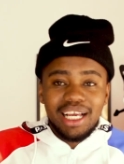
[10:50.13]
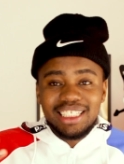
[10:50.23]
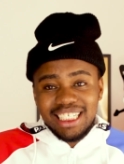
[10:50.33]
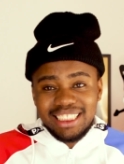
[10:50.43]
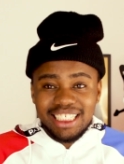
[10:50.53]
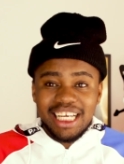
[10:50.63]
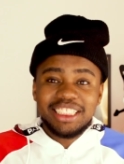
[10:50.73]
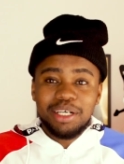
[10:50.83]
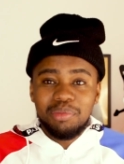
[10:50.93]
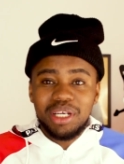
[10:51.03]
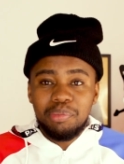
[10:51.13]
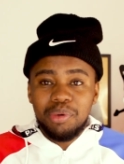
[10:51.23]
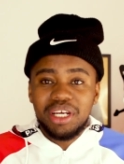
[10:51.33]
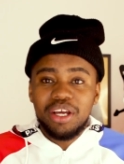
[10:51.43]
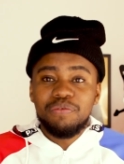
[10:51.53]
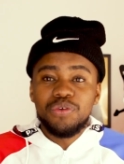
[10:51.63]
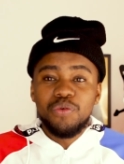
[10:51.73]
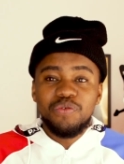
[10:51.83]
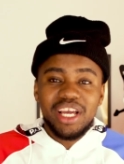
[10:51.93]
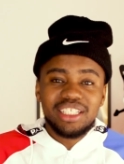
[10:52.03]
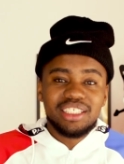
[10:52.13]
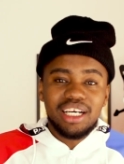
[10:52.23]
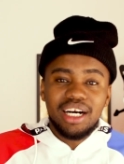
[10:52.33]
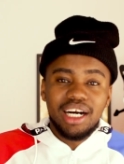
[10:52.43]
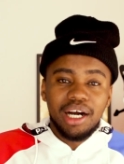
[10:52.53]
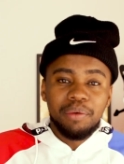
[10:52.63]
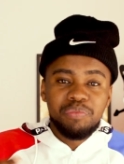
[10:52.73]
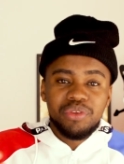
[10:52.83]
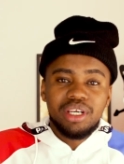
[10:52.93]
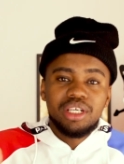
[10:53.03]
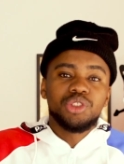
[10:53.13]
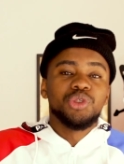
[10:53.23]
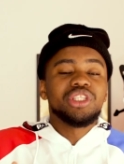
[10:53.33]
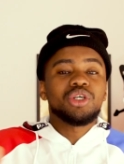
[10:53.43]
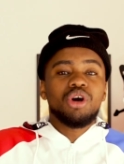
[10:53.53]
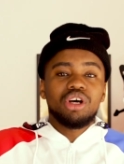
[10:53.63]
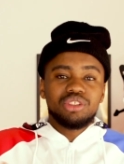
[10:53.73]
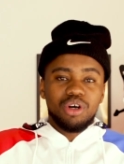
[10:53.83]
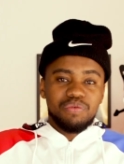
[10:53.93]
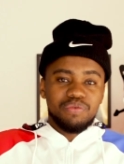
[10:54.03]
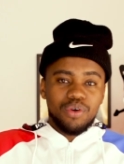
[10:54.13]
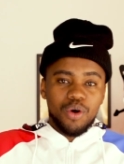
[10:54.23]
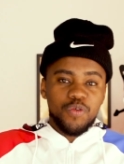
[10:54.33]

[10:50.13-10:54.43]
As I said, I stumbled upon a few facts during the course of